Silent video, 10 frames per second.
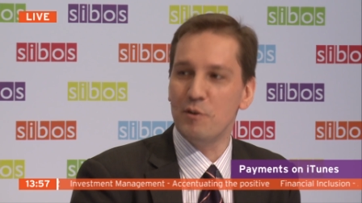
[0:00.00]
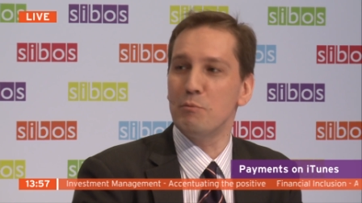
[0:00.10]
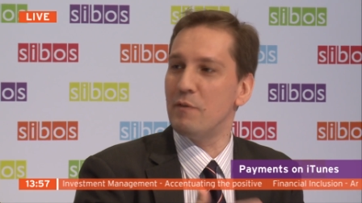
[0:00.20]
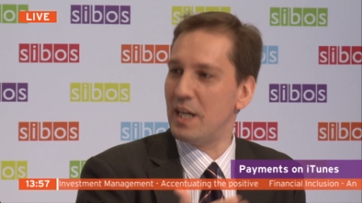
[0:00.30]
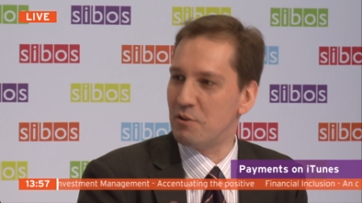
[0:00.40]

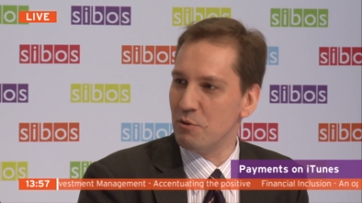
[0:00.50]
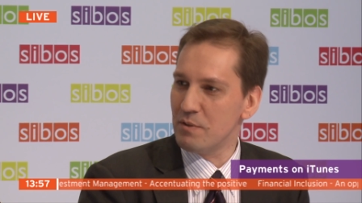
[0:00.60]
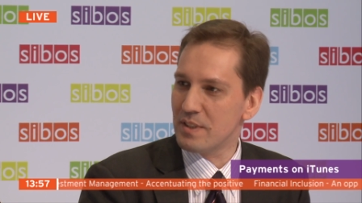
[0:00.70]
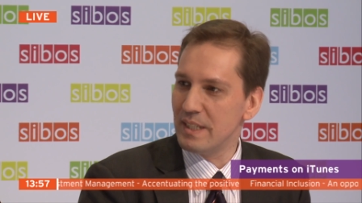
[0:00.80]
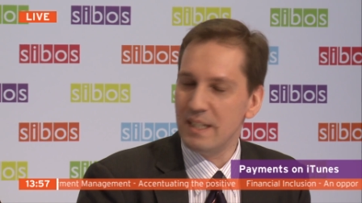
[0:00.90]
even with
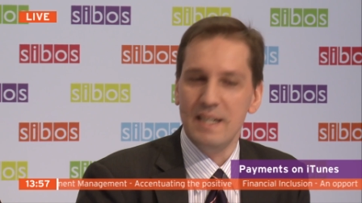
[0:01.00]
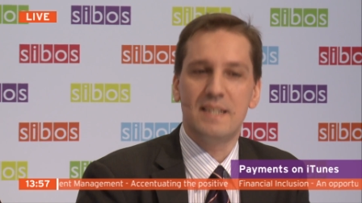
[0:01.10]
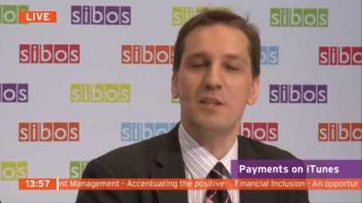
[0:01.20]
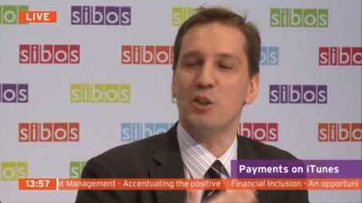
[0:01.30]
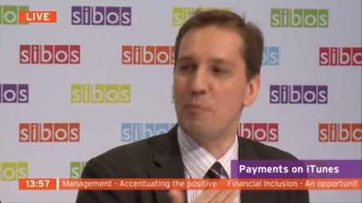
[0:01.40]
iTunes,
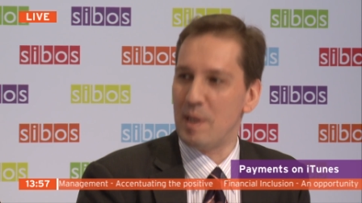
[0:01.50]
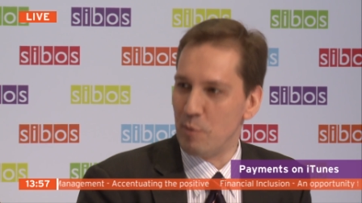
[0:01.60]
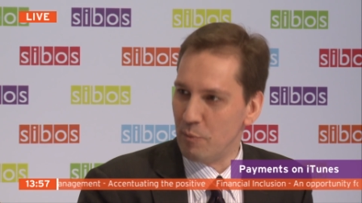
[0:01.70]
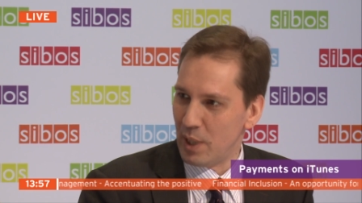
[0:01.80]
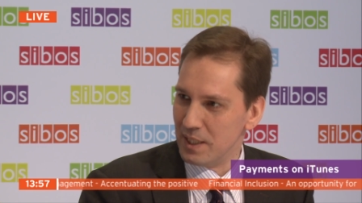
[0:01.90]
it's not a
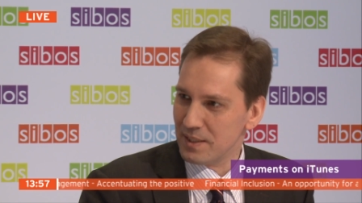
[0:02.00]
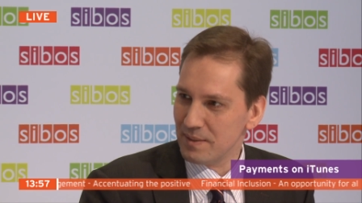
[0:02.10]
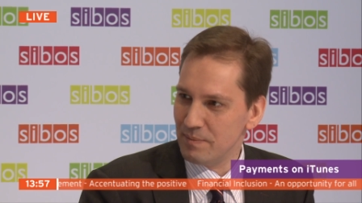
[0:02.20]
payment brand.